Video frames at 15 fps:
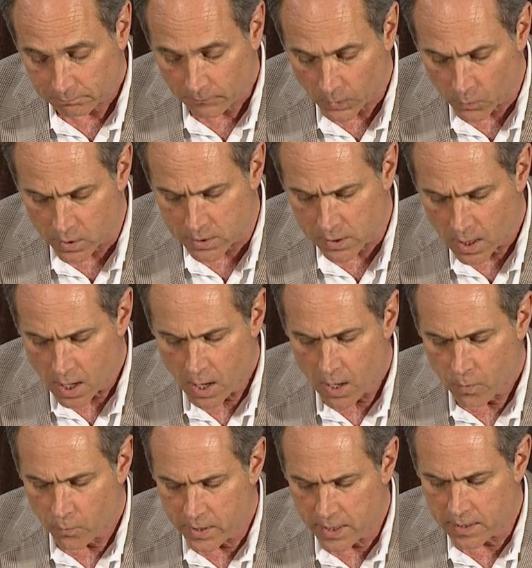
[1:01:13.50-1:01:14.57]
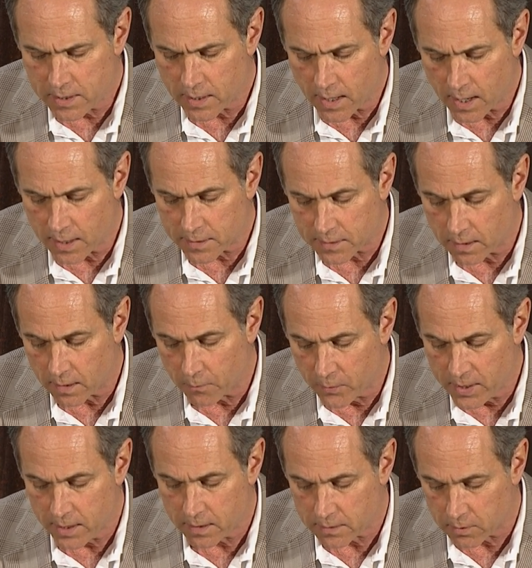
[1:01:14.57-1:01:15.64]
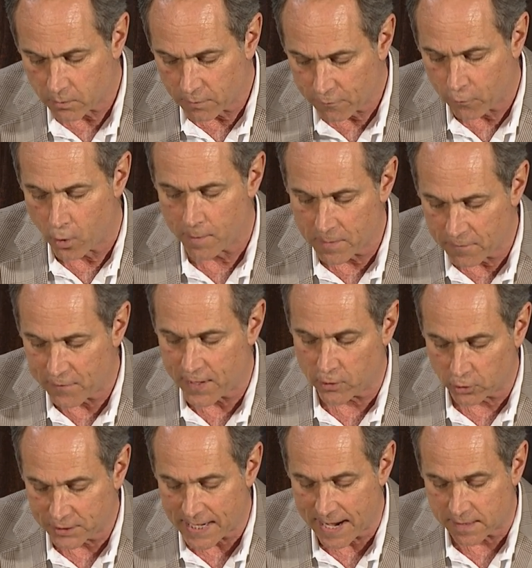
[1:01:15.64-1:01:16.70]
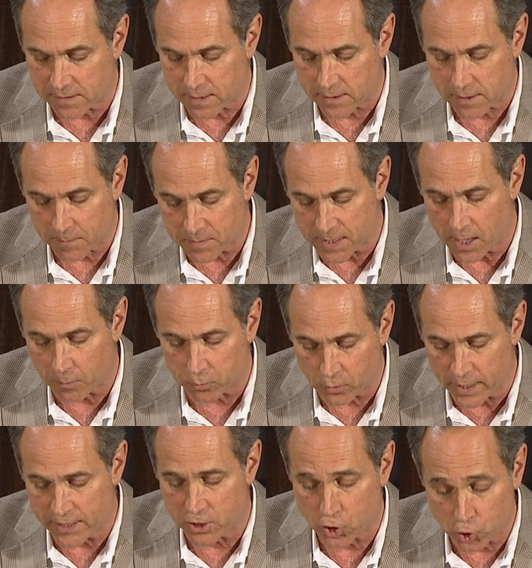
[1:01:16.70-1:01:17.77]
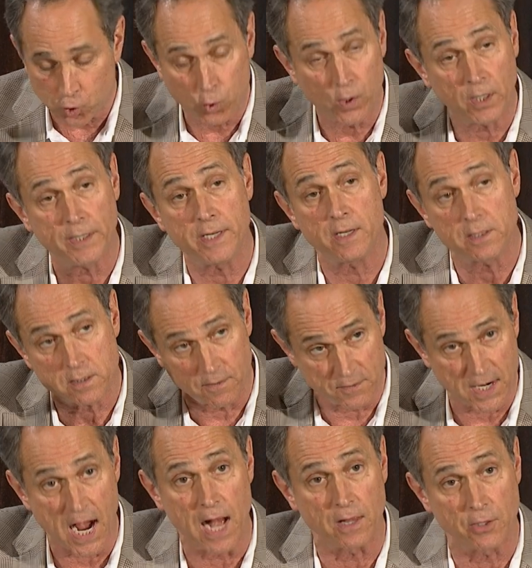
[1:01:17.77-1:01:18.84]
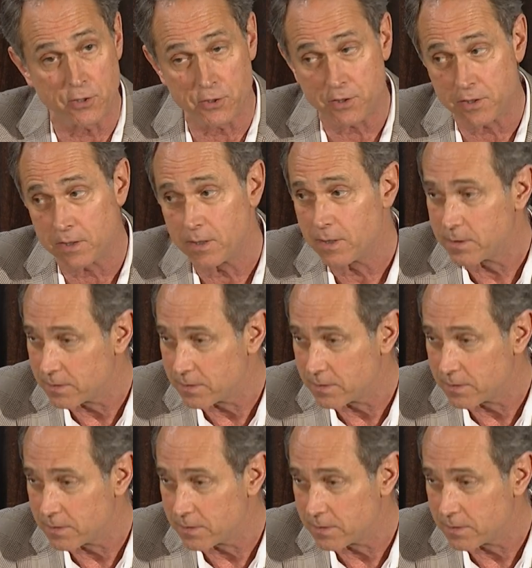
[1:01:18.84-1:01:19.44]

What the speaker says: was we need to reform the federal tax system to help raise trillions of dollars.